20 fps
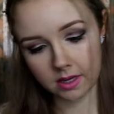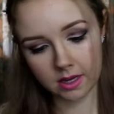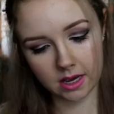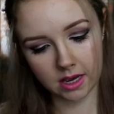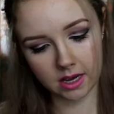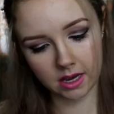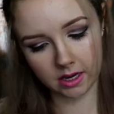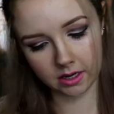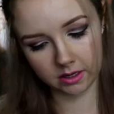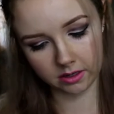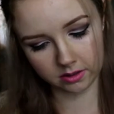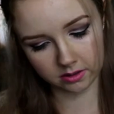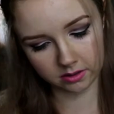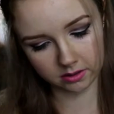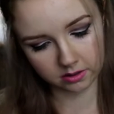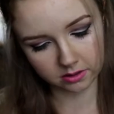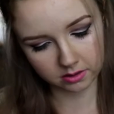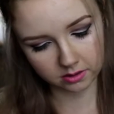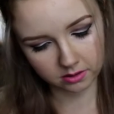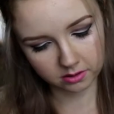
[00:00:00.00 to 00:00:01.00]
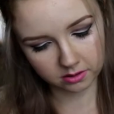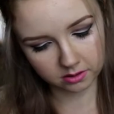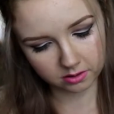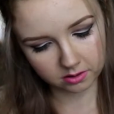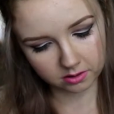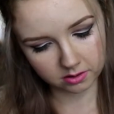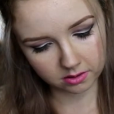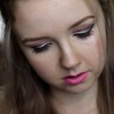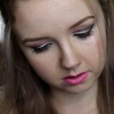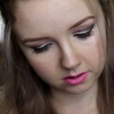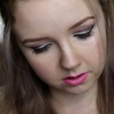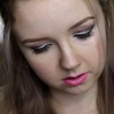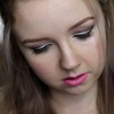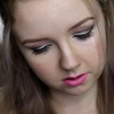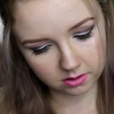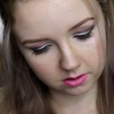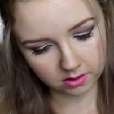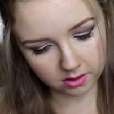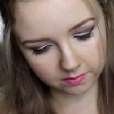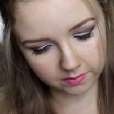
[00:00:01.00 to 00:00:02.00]
And
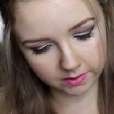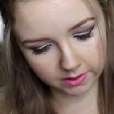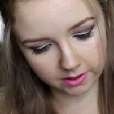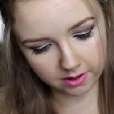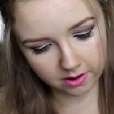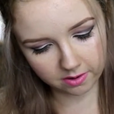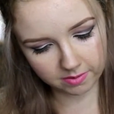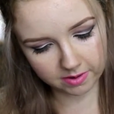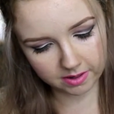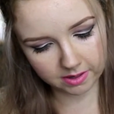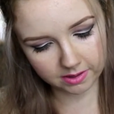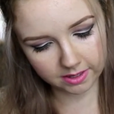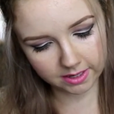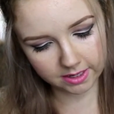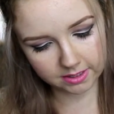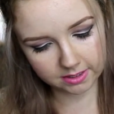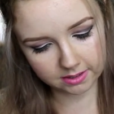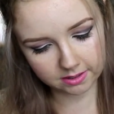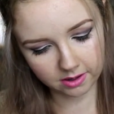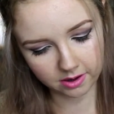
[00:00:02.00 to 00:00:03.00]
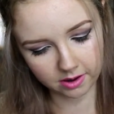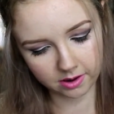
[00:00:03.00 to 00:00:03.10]
I've already got one of these,